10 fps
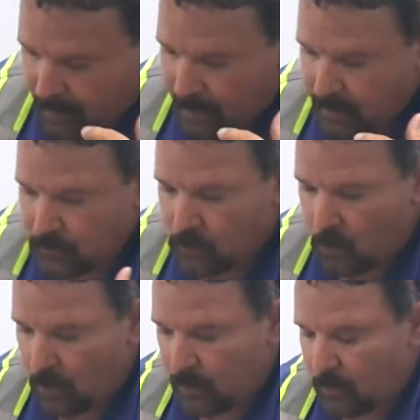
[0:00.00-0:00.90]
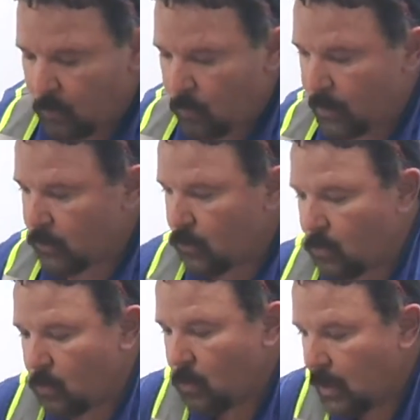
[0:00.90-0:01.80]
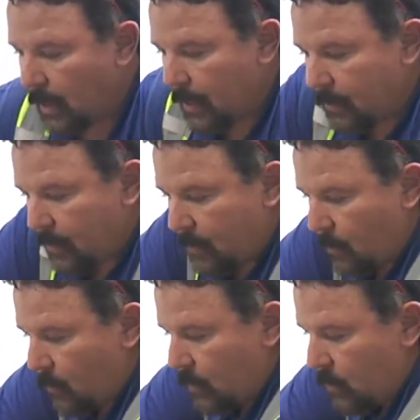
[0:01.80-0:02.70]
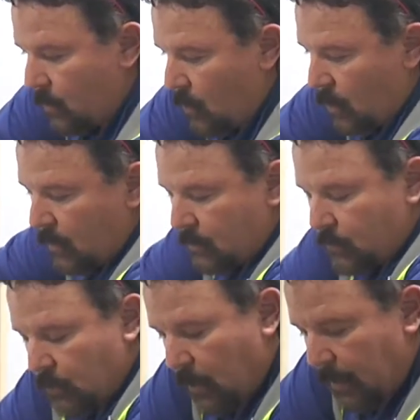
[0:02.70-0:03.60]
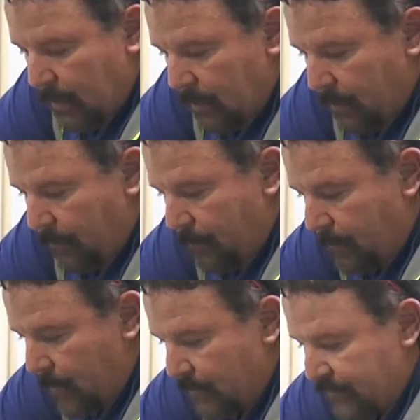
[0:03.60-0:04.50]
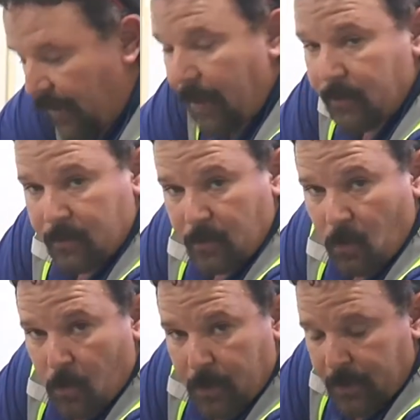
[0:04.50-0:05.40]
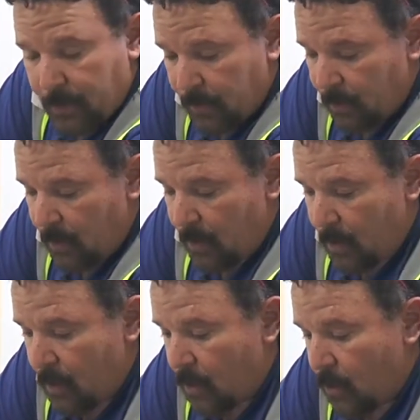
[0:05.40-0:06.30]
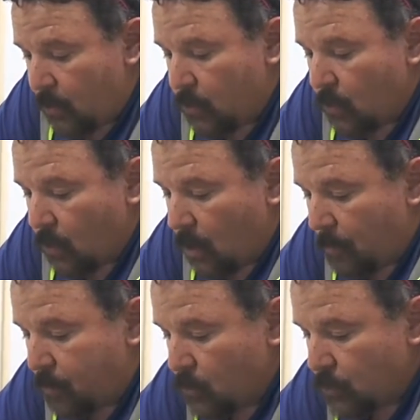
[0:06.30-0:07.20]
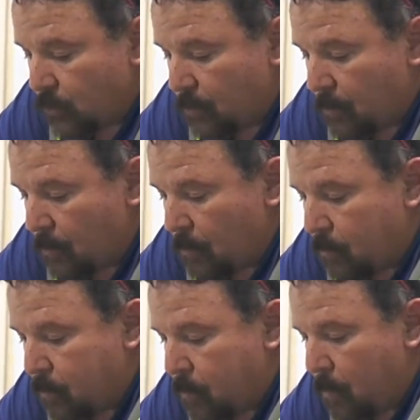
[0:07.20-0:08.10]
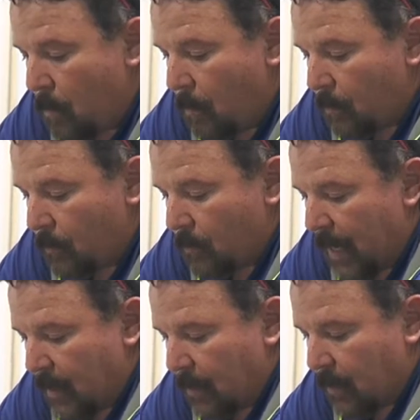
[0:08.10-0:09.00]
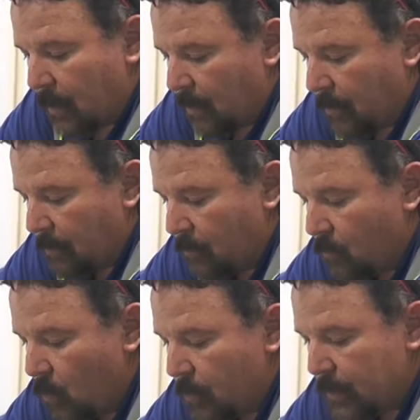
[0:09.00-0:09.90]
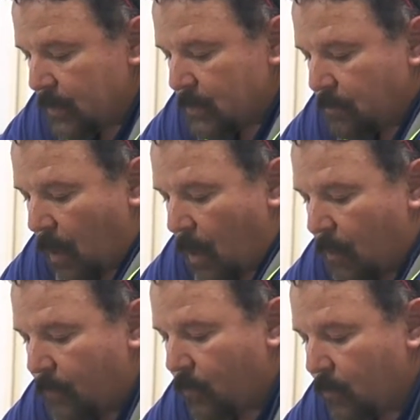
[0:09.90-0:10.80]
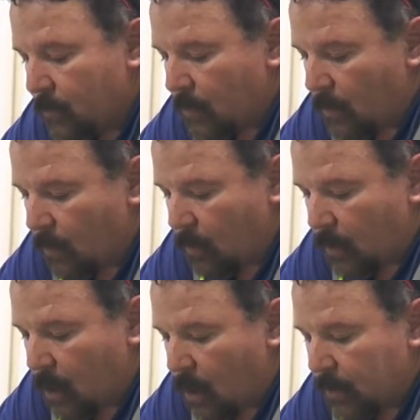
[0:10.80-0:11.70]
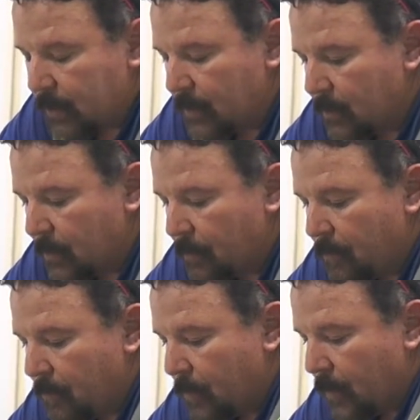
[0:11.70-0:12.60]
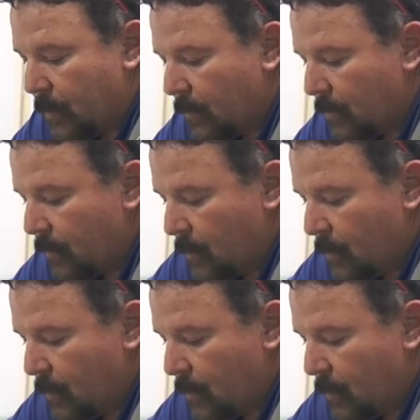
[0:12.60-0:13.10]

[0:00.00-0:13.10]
is going when you're going to clean the sand over here. You're gonna push, move this valve or unlock the